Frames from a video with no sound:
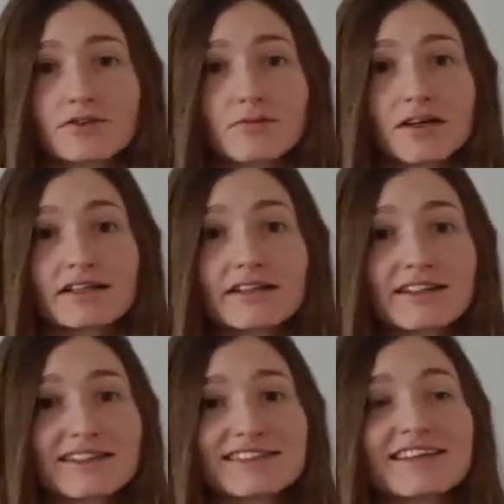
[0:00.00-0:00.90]
Tom
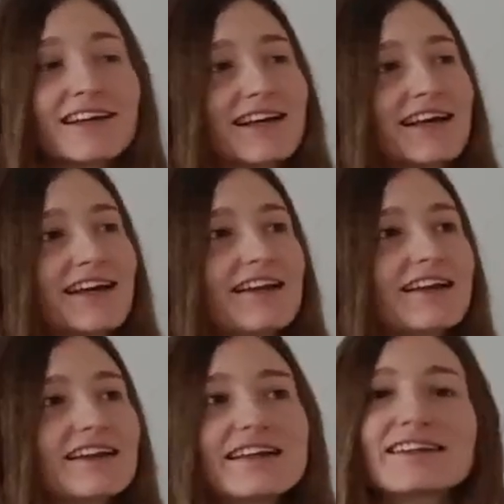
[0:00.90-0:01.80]
Randall is
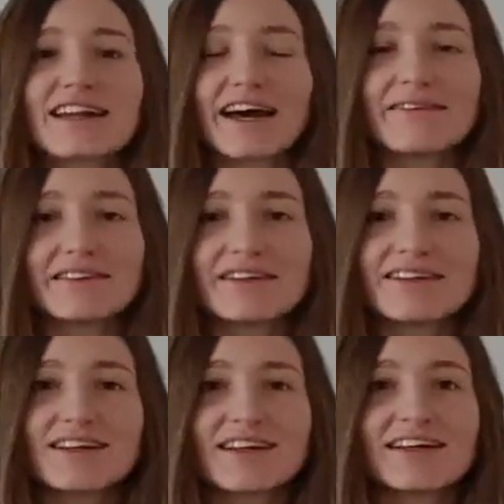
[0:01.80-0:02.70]
an elite
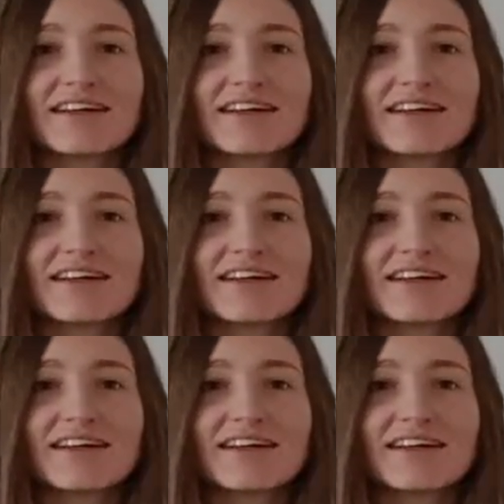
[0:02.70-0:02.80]
climber,